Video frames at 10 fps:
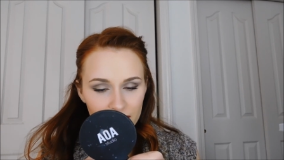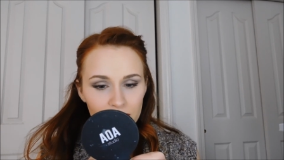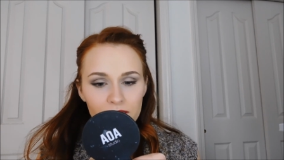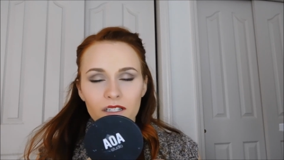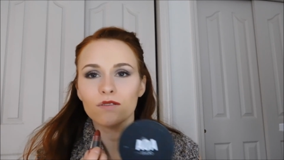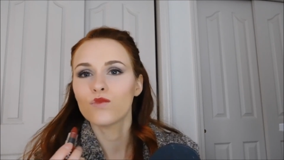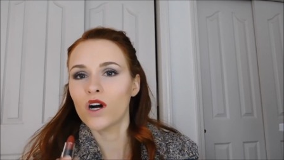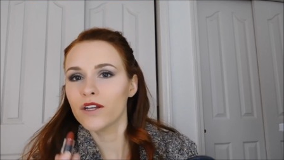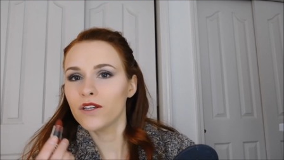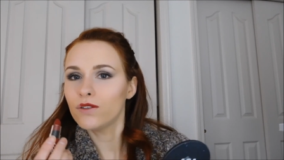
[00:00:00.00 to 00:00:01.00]
just
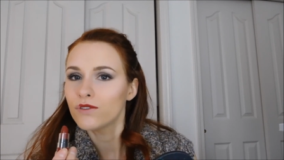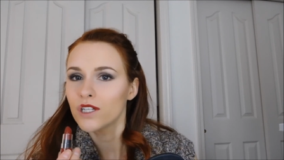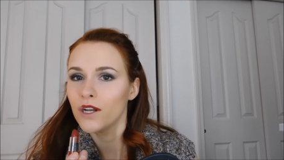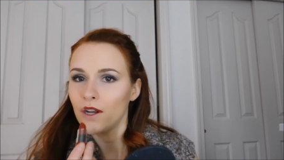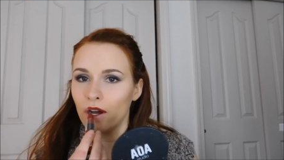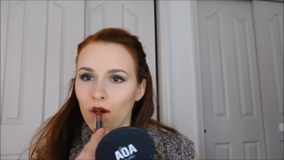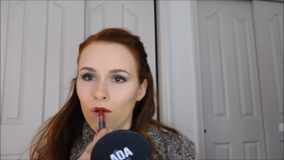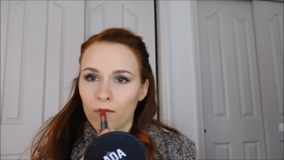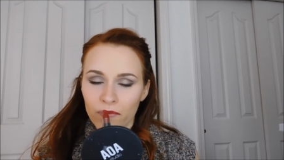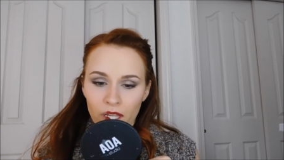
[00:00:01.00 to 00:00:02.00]
want you to
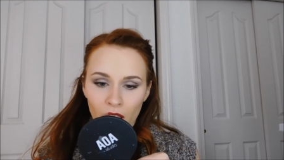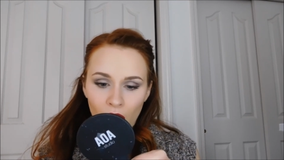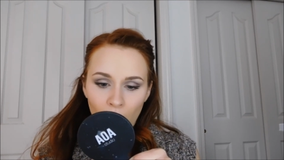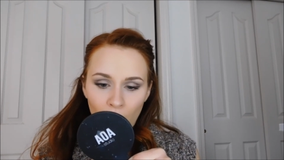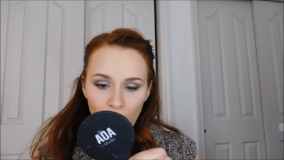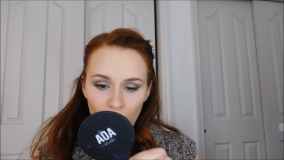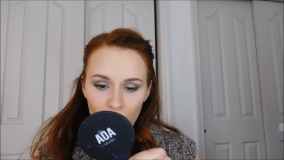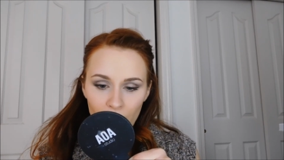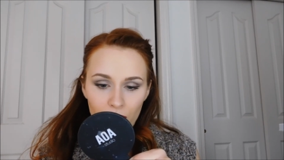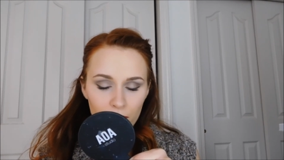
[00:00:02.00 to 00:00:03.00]
know
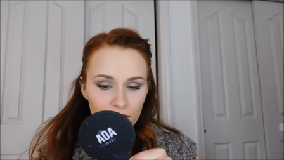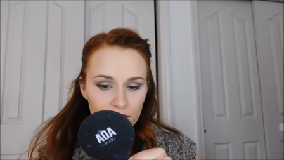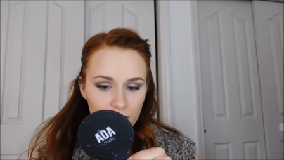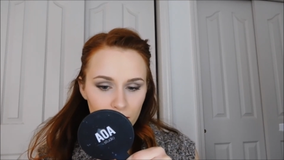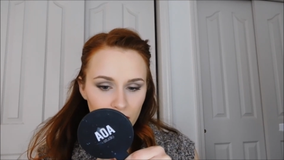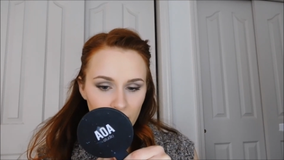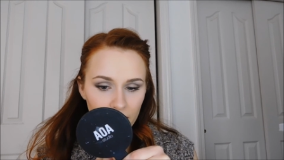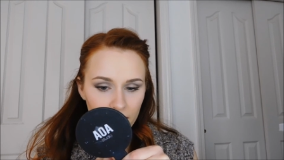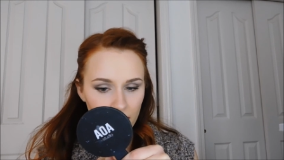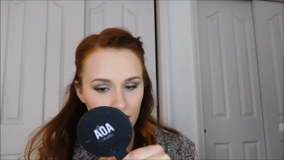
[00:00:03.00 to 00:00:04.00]
the person
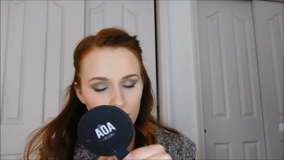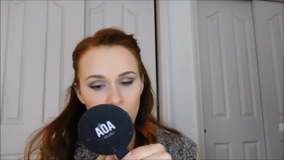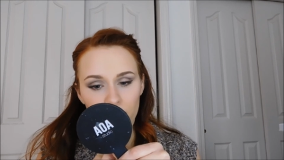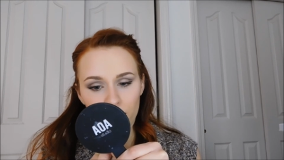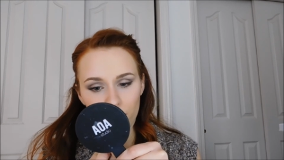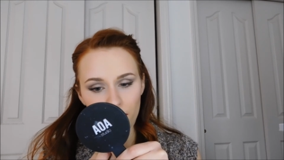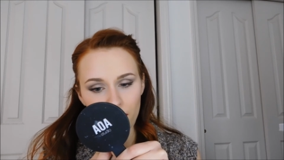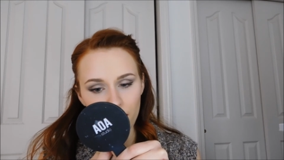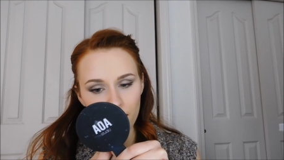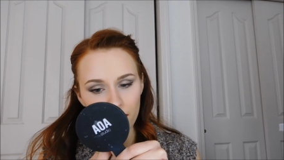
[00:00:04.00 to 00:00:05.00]
behind the camera a little bit.
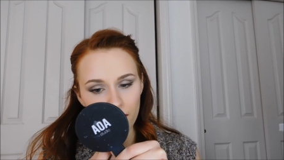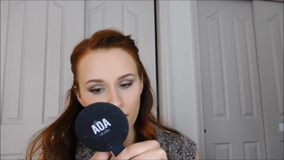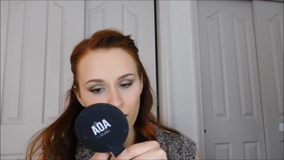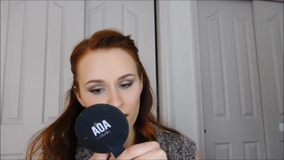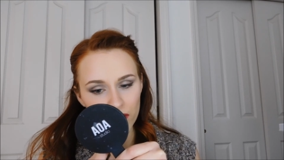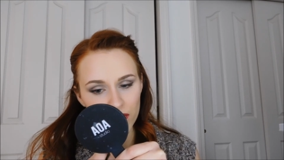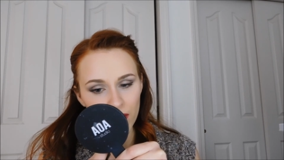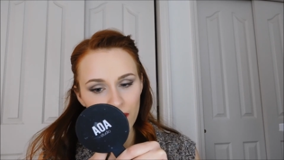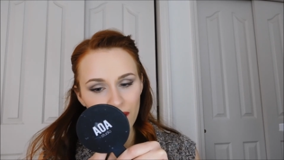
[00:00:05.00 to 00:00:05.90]
You watch